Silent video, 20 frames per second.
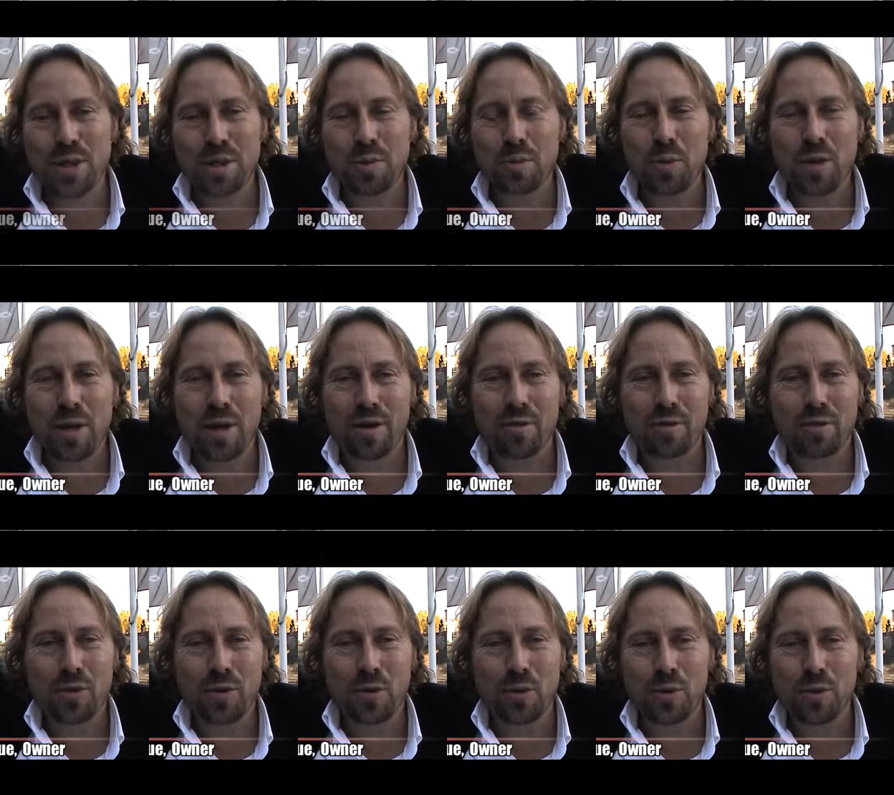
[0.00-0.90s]
and we have
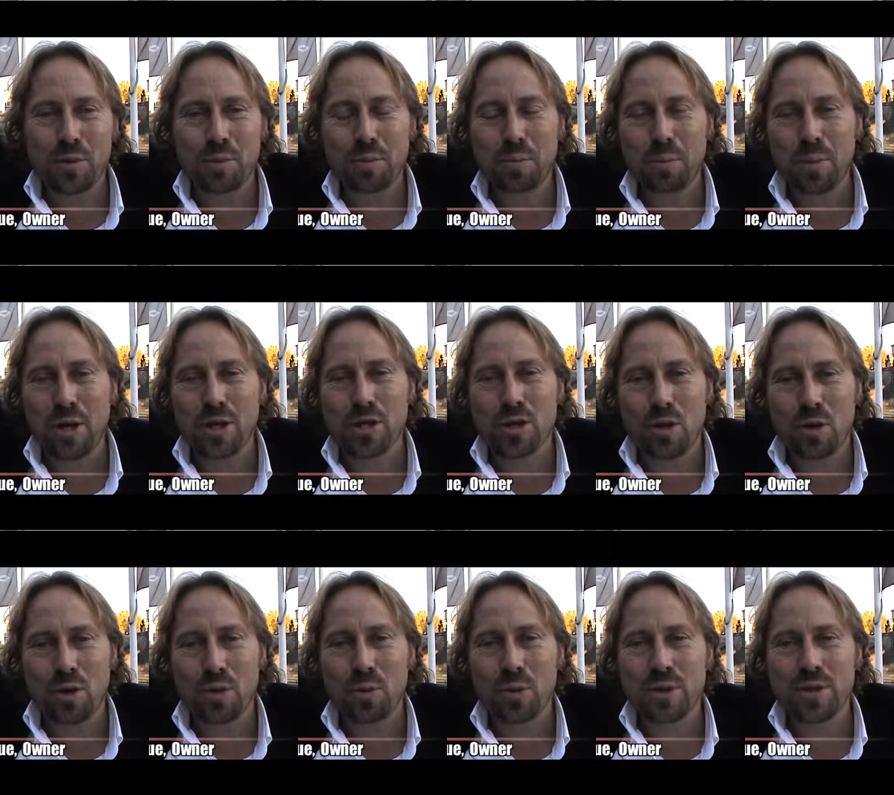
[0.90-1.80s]
to make
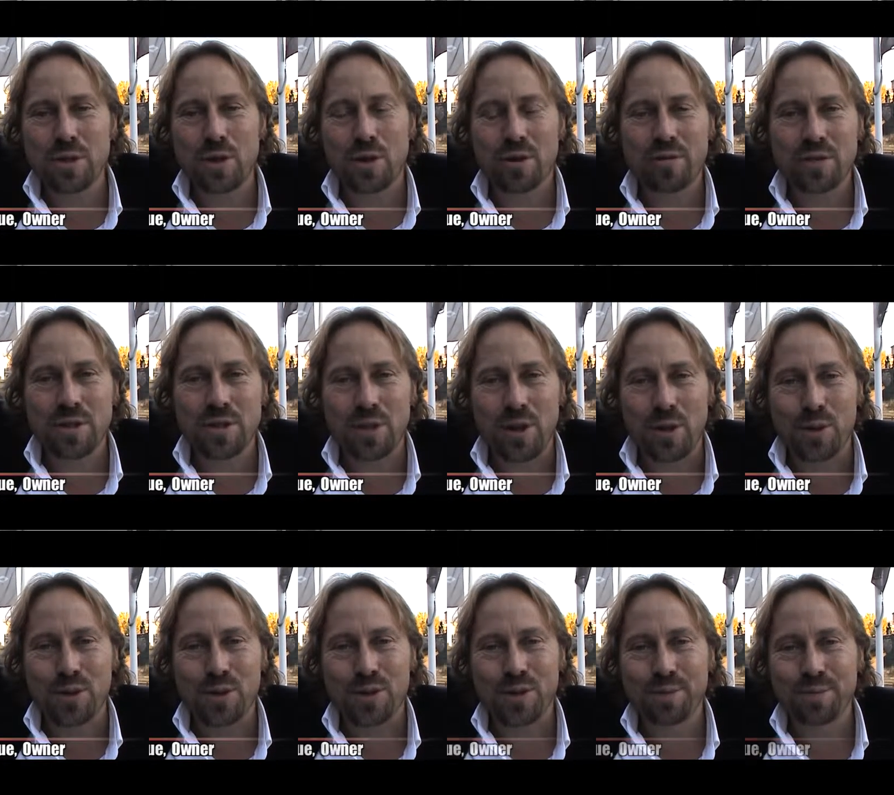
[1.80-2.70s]
sure we service
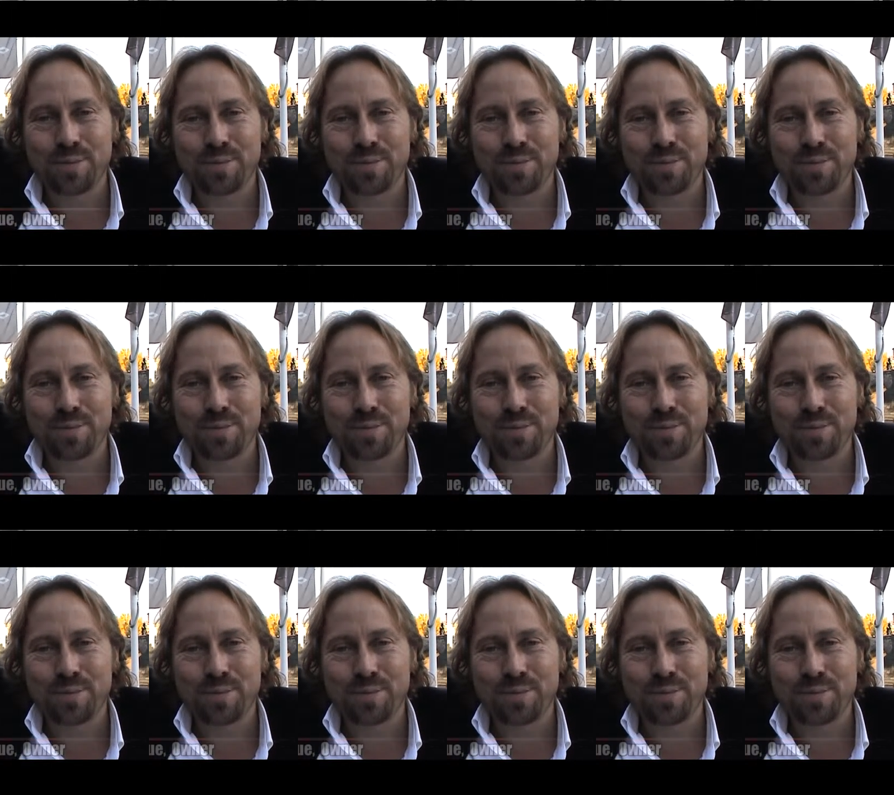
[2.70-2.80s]
those.